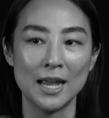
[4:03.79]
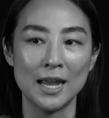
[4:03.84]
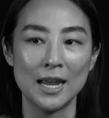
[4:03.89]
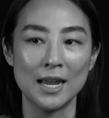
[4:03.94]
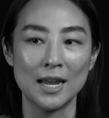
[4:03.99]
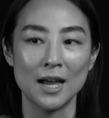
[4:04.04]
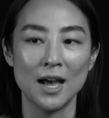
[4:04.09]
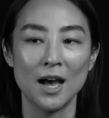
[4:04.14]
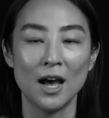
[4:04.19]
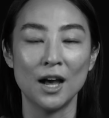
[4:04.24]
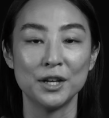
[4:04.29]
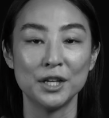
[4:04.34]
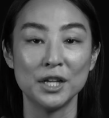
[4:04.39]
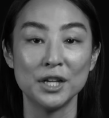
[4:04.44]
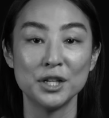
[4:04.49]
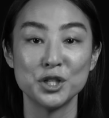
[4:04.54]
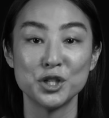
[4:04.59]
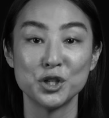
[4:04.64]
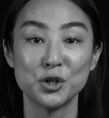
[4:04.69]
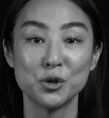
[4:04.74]
a
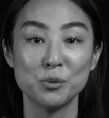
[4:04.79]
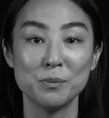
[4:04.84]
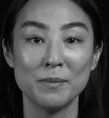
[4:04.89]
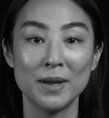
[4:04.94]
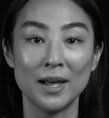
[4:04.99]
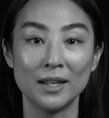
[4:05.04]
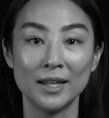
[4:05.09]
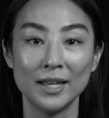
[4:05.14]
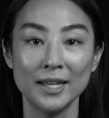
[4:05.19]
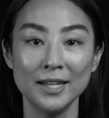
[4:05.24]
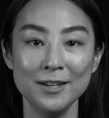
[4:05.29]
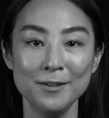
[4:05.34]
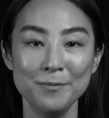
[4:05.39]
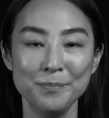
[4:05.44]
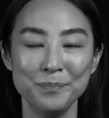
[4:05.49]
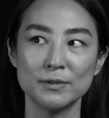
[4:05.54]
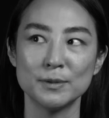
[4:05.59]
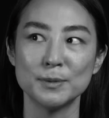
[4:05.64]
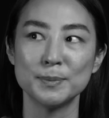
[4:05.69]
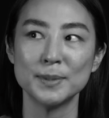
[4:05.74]
honeydew
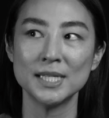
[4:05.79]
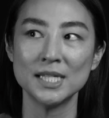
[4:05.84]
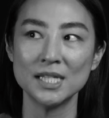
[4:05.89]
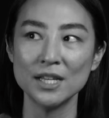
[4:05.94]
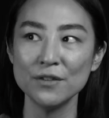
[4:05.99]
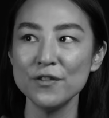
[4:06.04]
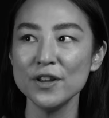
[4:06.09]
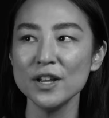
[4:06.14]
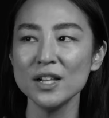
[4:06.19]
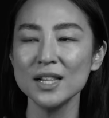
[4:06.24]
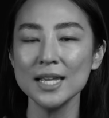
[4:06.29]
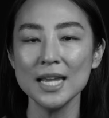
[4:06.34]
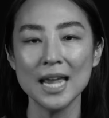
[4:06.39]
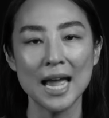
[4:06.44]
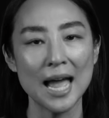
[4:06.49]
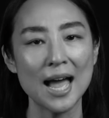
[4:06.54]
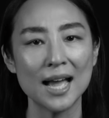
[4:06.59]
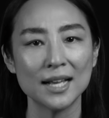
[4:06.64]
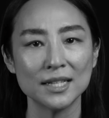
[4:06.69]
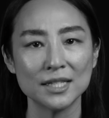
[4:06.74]
melon, specifically
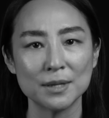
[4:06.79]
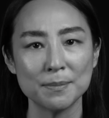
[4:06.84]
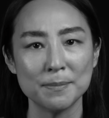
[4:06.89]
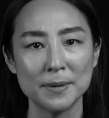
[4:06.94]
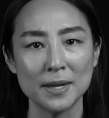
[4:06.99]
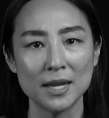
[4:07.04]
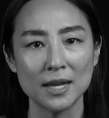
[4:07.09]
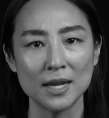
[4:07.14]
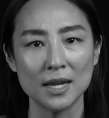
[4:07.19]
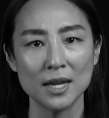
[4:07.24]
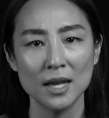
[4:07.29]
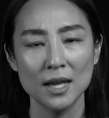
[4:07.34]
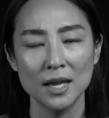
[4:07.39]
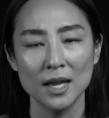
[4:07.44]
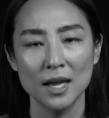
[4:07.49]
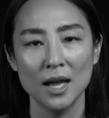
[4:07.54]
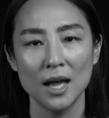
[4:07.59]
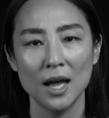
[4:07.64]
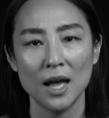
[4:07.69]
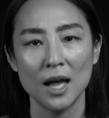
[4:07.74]
had to be
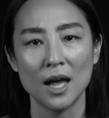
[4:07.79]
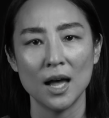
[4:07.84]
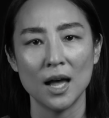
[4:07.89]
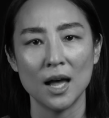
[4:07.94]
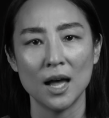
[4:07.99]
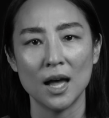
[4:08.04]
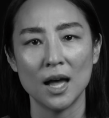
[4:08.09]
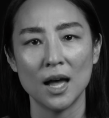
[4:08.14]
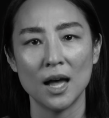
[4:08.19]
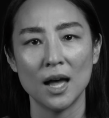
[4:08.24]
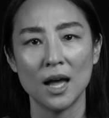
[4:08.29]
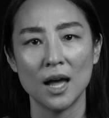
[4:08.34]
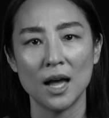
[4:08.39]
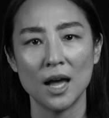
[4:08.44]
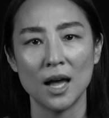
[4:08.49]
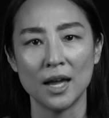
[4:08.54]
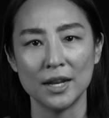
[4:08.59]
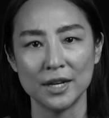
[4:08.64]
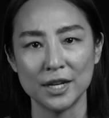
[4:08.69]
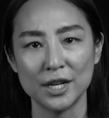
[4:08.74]

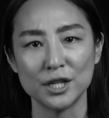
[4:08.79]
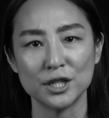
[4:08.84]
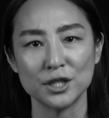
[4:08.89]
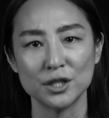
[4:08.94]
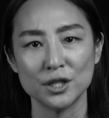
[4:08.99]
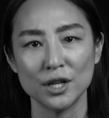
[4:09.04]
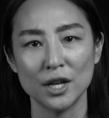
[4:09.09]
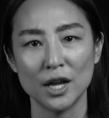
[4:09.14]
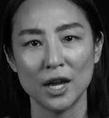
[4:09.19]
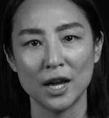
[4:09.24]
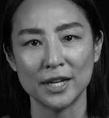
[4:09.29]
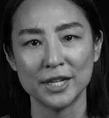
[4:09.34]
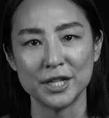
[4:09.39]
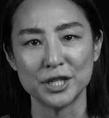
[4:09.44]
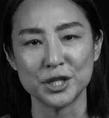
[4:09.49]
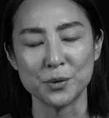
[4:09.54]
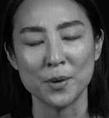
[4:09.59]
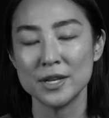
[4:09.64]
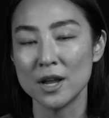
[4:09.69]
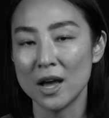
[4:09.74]

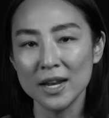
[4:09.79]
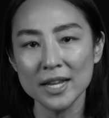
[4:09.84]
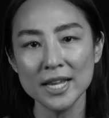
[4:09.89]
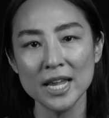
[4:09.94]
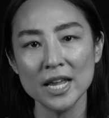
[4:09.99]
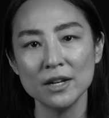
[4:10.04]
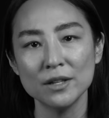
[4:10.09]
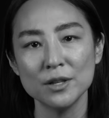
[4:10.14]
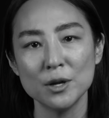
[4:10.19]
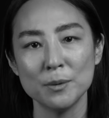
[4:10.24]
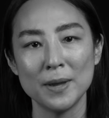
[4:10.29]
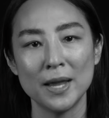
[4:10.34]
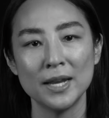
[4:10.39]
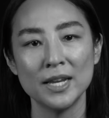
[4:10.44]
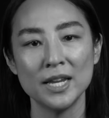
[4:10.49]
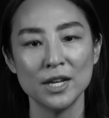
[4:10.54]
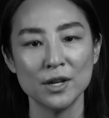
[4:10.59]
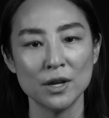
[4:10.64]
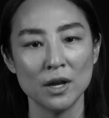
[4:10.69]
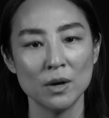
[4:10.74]
honeydew. Not a cantaloupe,
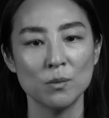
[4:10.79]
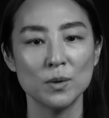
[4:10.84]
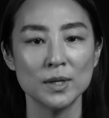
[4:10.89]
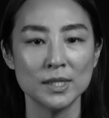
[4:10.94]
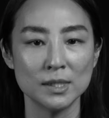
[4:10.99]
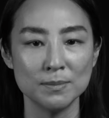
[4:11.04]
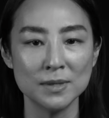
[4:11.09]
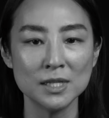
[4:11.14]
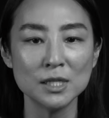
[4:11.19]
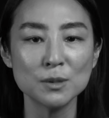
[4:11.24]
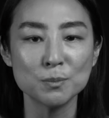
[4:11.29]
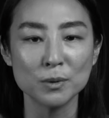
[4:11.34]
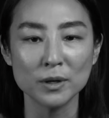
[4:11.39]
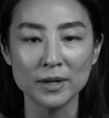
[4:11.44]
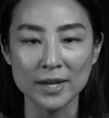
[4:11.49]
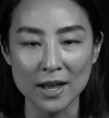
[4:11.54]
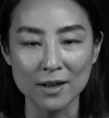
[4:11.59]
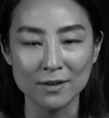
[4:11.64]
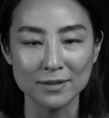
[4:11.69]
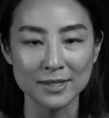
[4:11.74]
and he was
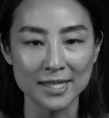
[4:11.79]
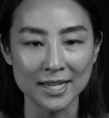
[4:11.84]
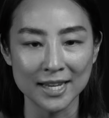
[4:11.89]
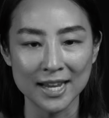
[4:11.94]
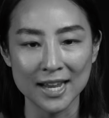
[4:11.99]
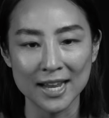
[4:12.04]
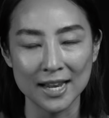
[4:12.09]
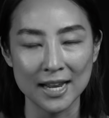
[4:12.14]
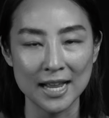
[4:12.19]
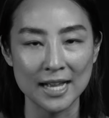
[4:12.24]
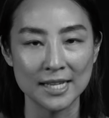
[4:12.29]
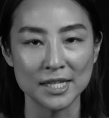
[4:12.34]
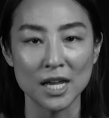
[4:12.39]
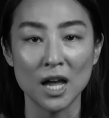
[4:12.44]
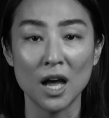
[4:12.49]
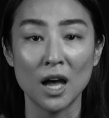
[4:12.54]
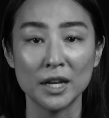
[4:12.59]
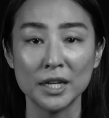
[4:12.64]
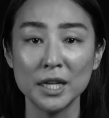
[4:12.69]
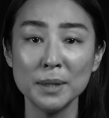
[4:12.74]
mispronouncing it as
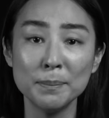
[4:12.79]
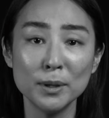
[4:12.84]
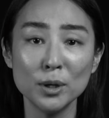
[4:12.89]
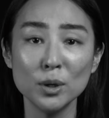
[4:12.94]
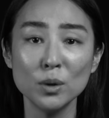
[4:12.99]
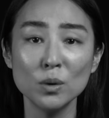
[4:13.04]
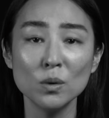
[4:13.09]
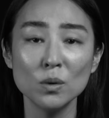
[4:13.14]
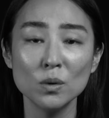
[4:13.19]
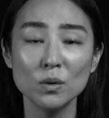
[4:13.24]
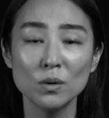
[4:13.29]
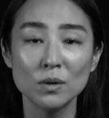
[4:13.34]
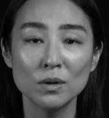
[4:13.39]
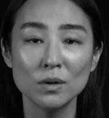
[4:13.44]
a honey boo.